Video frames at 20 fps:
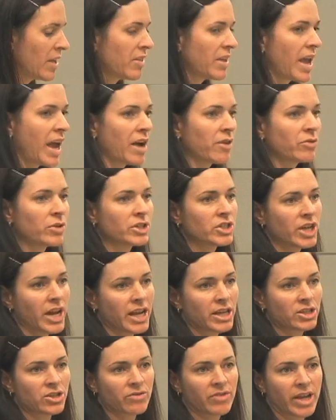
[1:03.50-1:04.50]
The average
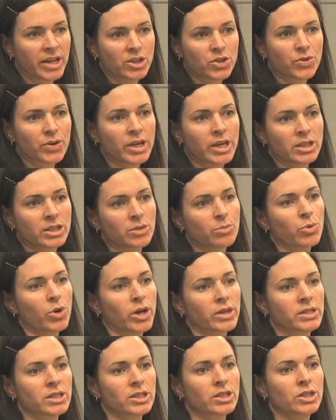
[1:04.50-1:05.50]
age of entry into
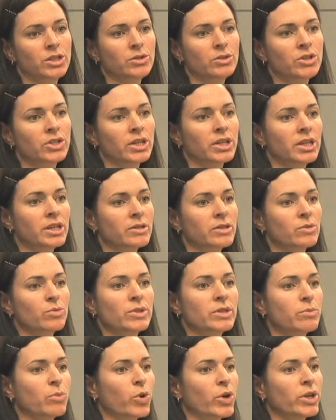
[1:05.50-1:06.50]
prostitution, as
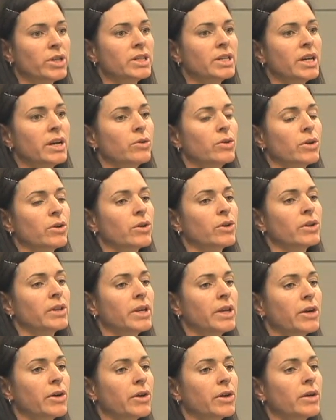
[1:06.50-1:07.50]
was pointed out
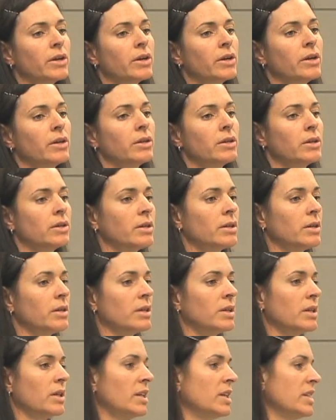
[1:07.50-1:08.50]
earlier,
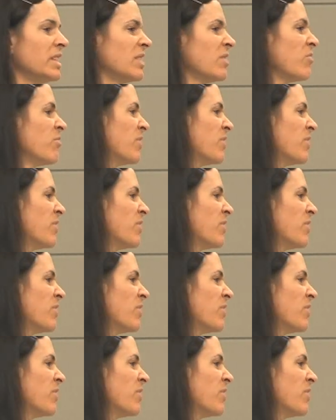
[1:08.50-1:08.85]
is